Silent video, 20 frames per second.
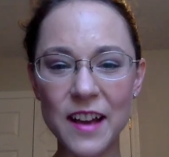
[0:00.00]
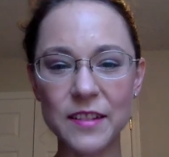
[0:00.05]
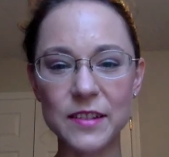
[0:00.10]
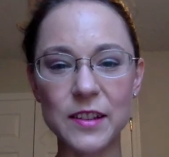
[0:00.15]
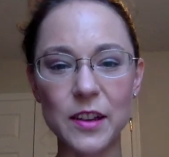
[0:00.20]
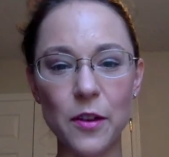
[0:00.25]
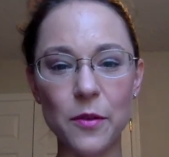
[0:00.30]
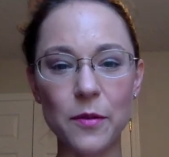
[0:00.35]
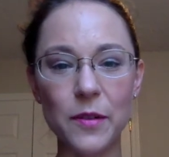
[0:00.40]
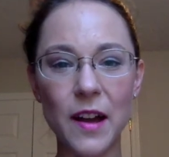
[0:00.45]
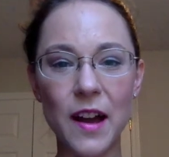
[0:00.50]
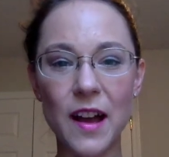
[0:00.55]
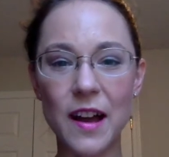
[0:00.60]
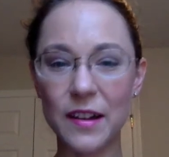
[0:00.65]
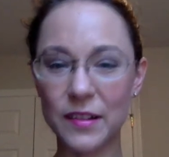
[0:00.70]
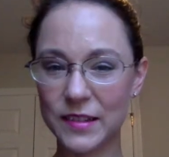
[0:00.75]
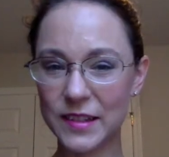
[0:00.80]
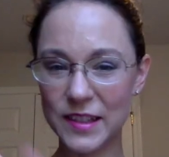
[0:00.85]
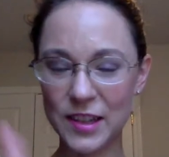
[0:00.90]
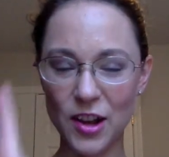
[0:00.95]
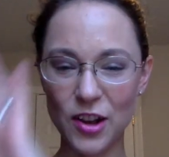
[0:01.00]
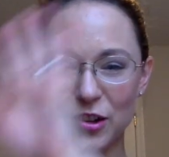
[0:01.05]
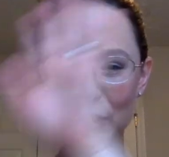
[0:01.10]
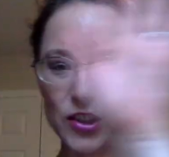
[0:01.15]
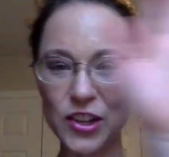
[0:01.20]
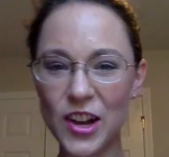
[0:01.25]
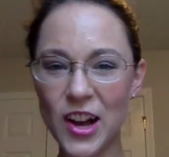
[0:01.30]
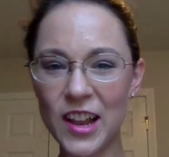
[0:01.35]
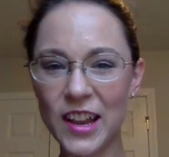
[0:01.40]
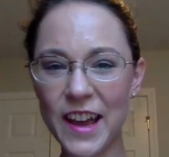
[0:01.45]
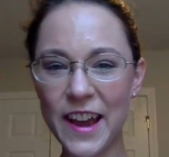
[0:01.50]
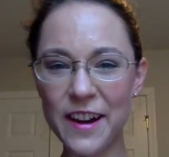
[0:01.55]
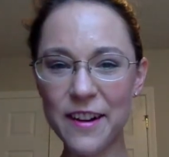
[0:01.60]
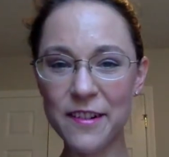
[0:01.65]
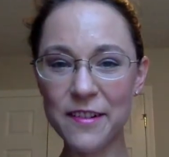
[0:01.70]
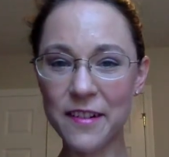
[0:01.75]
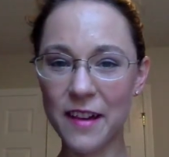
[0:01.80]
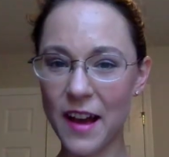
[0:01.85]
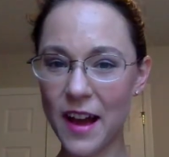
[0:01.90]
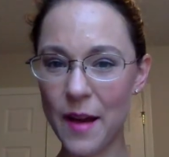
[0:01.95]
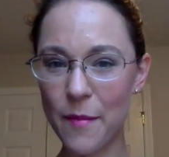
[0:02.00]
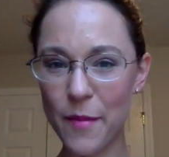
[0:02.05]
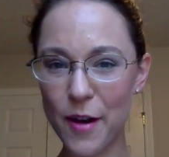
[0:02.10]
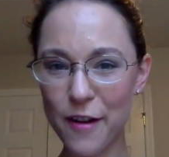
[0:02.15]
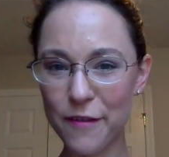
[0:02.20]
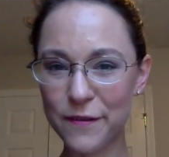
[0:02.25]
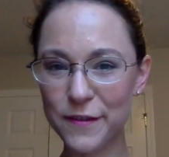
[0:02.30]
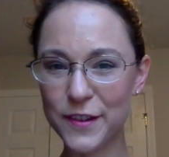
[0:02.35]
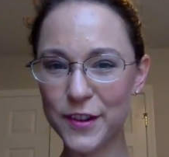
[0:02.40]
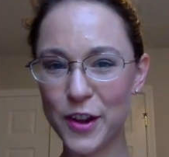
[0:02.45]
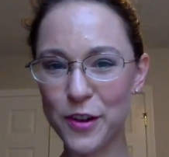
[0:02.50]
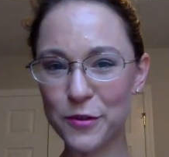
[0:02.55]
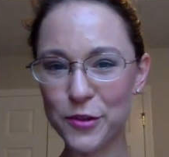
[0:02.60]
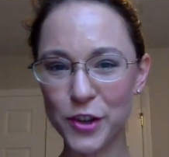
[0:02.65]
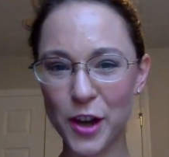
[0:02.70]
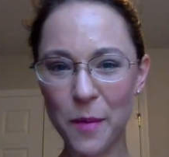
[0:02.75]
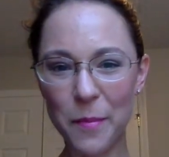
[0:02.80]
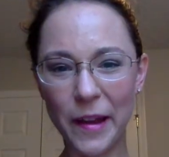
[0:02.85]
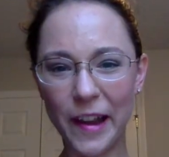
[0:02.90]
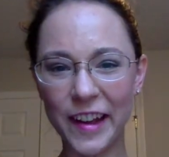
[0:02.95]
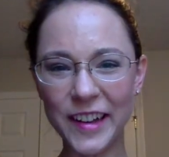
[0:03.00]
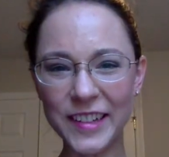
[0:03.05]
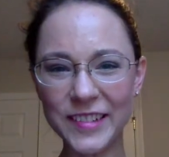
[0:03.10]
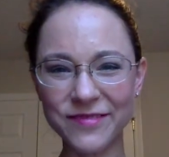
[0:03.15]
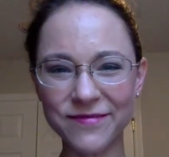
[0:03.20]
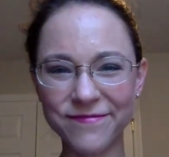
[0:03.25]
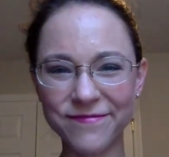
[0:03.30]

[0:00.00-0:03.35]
So talk to y'all later. I'm off to go shopping.